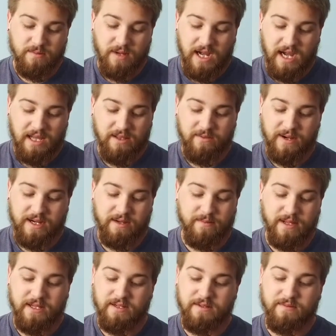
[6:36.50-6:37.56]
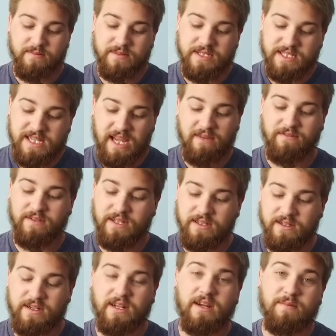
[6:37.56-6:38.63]
Highly recommend them. Definitely
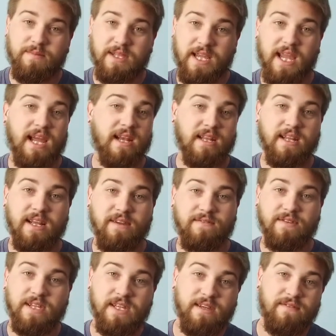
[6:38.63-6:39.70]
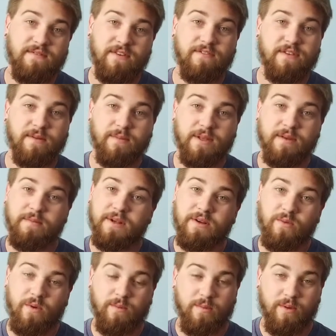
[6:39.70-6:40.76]
look up the Canon FD 50mm
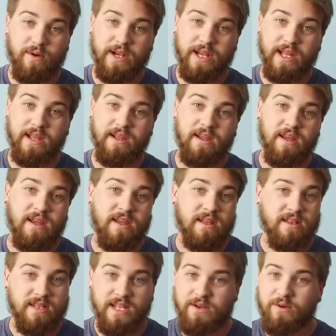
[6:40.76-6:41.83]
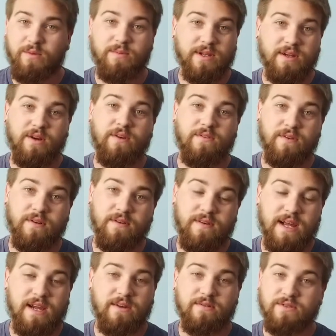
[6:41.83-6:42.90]
1.8. They normally go for
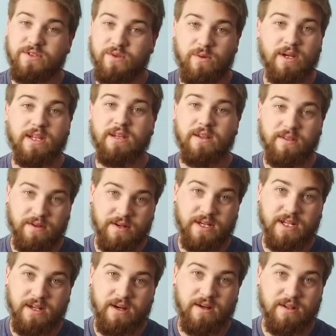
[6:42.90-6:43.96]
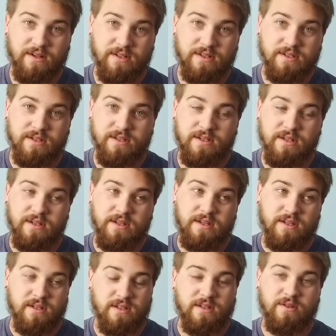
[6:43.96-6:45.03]
around $20 to $30,
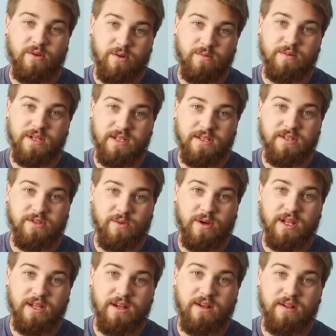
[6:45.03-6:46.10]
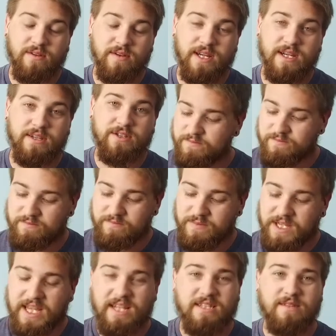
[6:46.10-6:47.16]
normally in the $20 range.
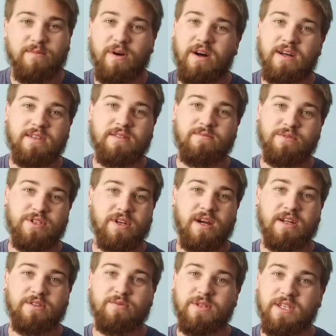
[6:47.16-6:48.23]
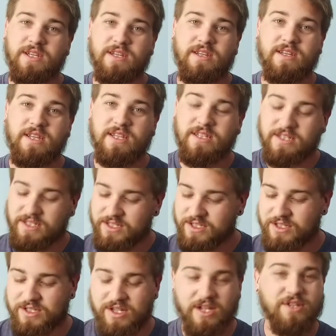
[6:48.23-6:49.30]
Get some awesome shots with it.
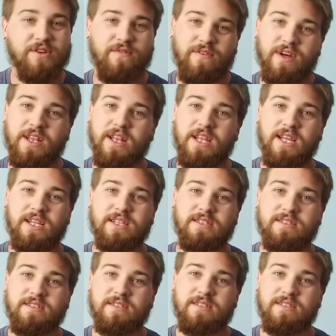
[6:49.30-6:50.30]
It's such a fun lens,